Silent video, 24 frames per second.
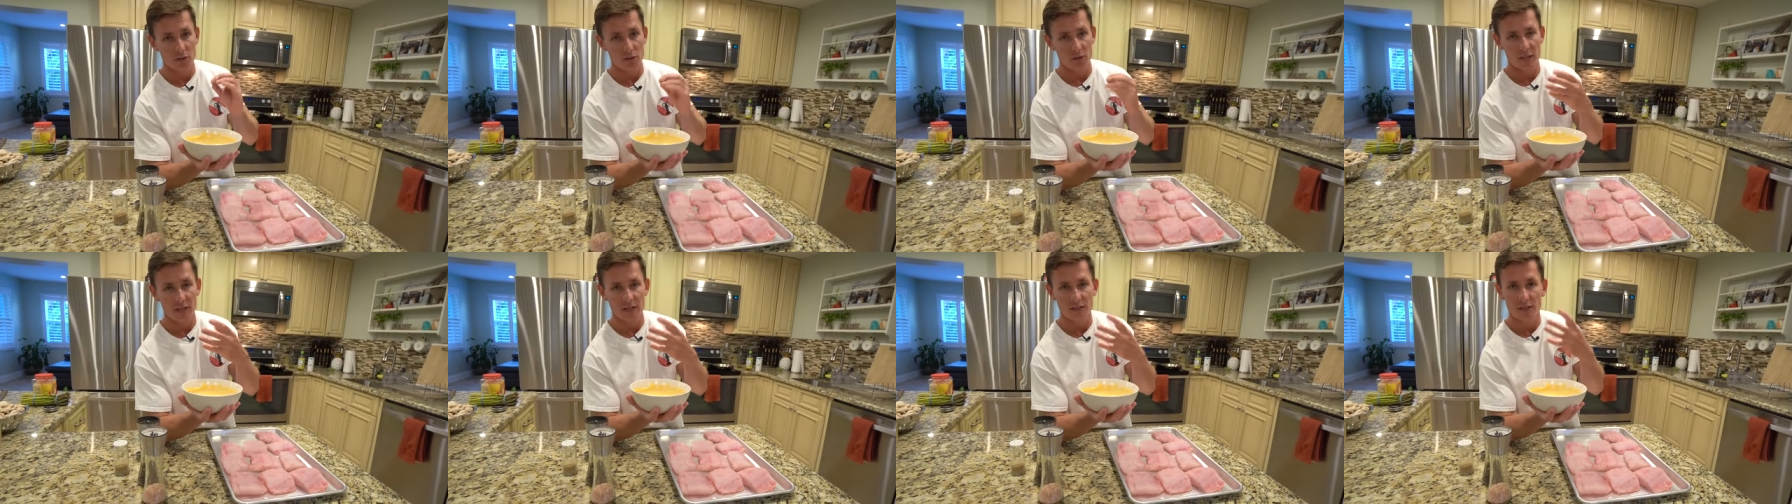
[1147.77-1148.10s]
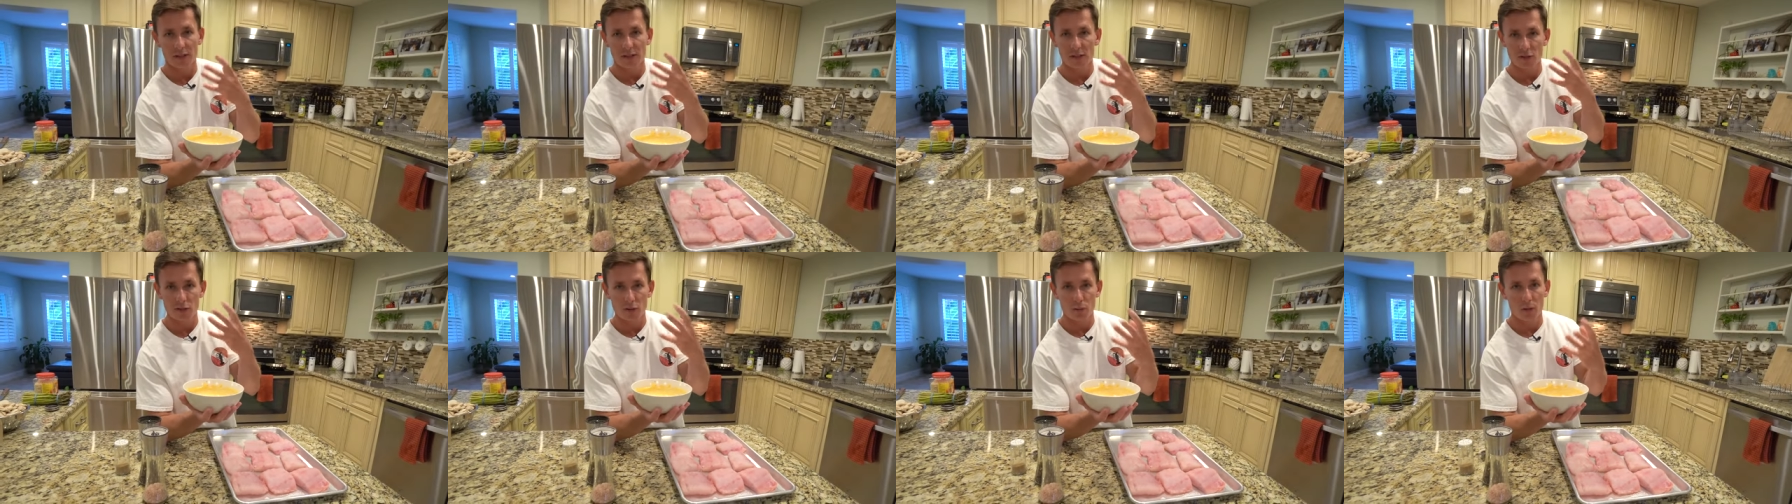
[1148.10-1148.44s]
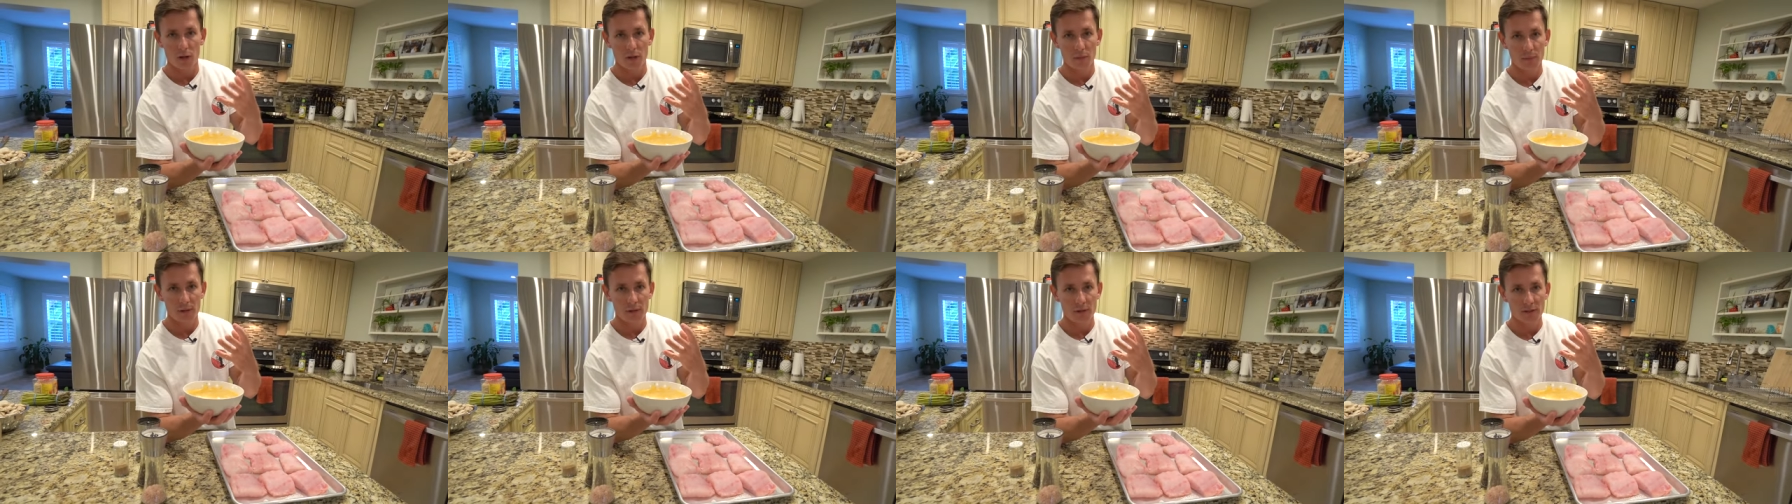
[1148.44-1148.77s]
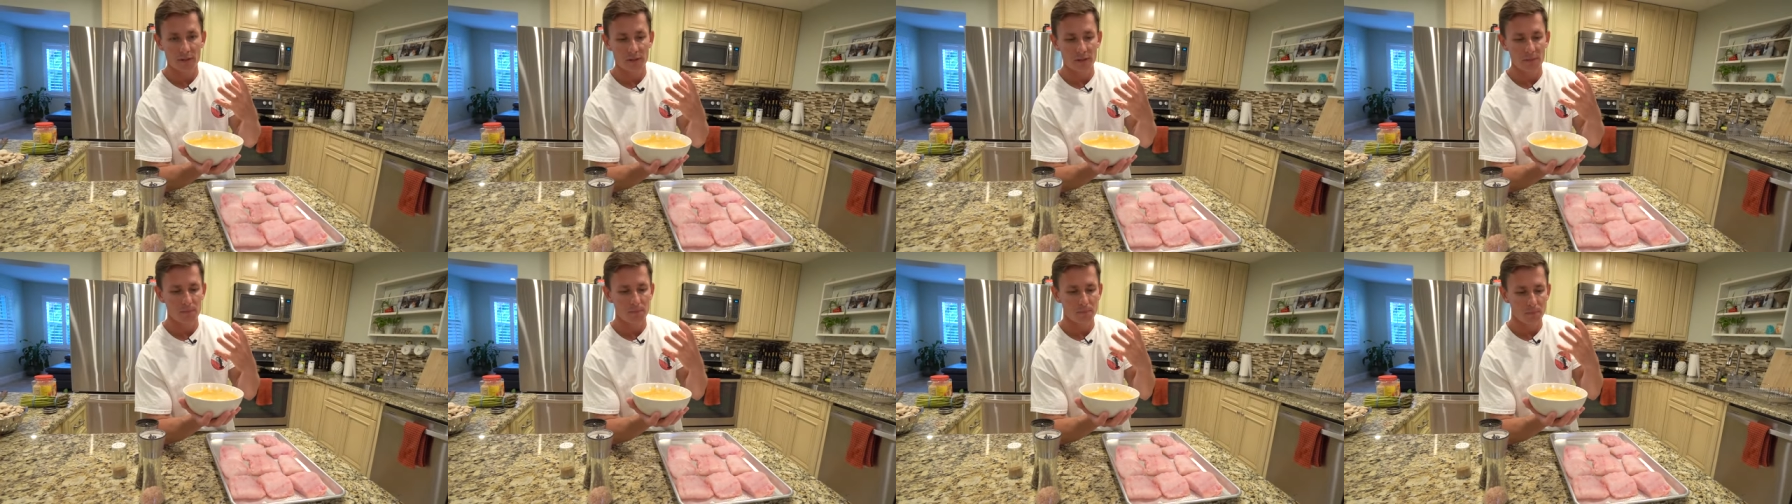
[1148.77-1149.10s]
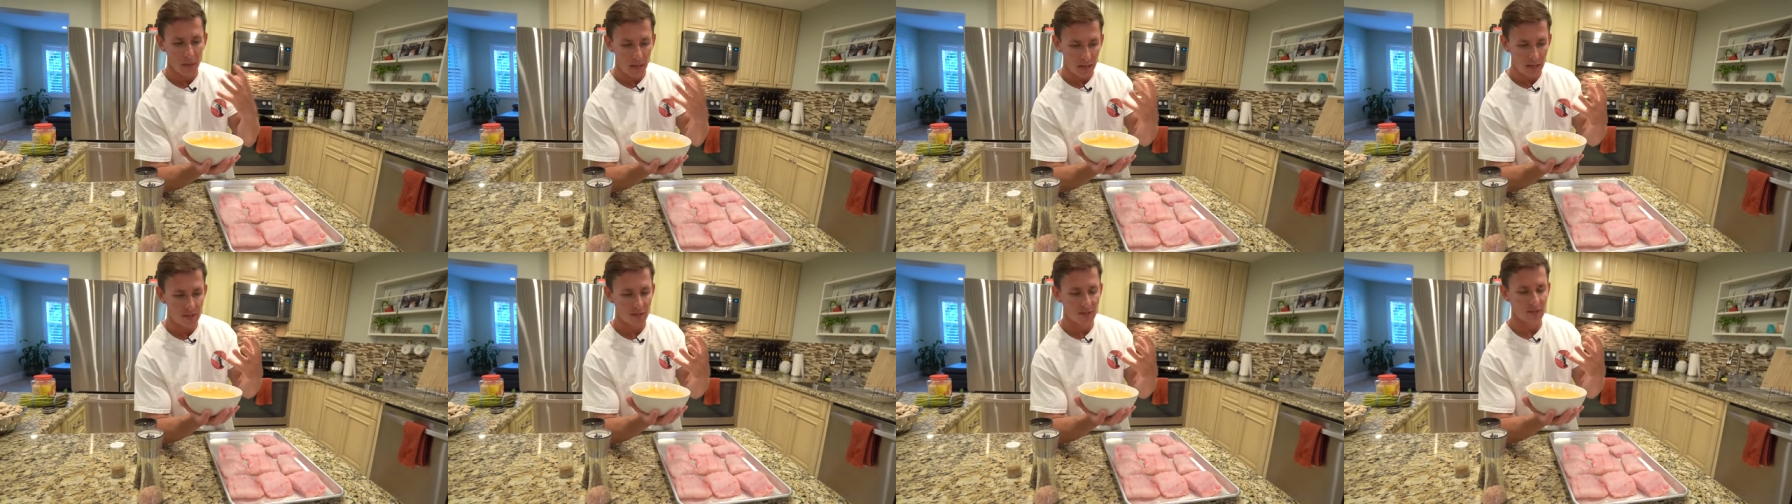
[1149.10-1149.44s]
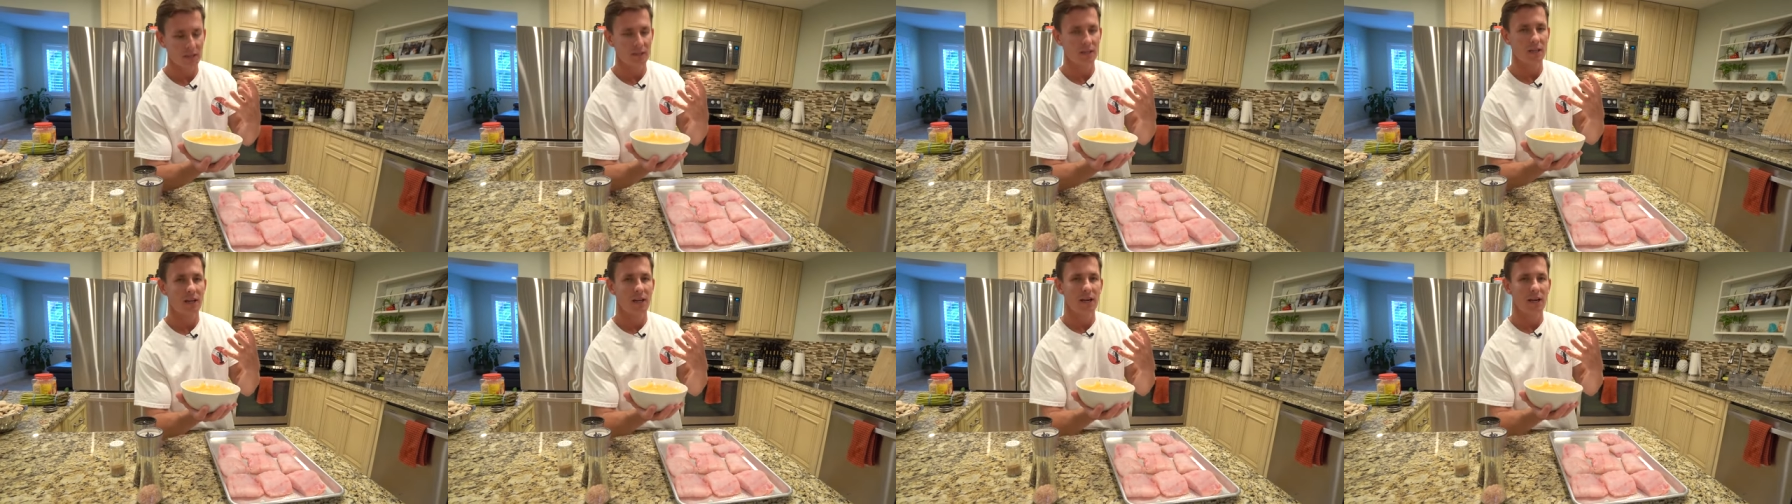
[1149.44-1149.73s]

So that's like a soybean paste,